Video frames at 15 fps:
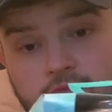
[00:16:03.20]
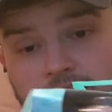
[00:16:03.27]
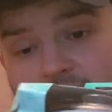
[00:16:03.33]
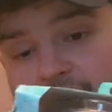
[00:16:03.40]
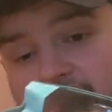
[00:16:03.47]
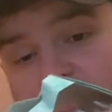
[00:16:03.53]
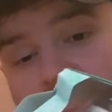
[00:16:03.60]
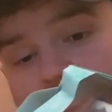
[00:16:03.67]

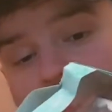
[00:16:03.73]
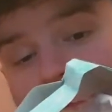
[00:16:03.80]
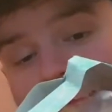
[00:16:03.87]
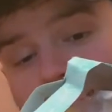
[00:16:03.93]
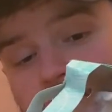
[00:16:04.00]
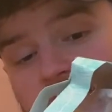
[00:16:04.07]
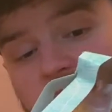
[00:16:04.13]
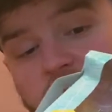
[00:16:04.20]
That is
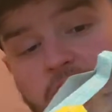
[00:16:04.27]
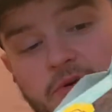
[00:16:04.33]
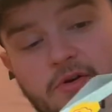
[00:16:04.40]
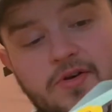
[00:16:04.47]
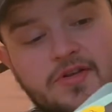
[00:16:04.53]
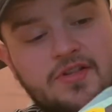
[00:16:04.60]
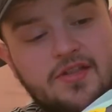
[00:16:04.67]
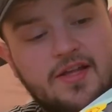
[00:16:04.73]
so cute,
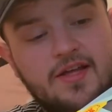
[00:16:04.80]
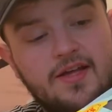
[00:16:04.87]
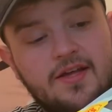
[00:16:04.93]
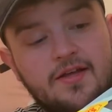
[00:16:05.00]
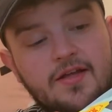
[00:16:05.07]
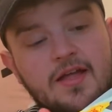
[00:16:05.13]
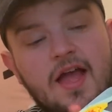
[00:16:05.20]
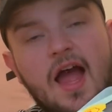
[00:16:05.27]

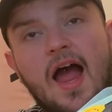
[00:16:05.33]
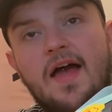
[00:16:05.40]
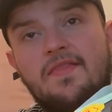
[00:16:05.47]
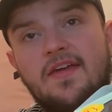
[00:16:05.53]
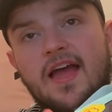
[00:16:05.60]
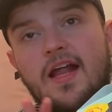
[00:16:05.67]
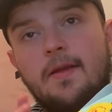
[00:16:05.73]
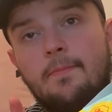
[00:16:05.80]
honestly.
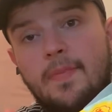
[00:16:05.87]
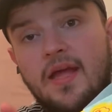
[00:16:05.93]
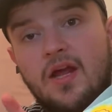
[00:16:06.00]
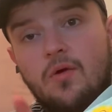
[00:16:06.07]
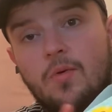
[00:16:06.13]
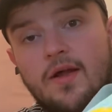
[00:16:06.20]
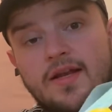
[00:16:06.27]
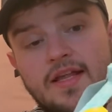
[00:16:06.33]
And they had a
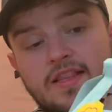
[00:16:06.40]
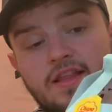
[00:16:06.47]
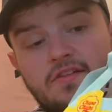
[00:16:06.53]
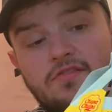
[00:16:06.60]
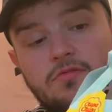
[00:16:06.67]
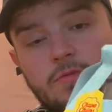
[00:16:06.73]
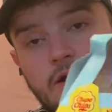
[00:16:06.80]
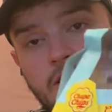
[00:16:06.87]
pink one in there as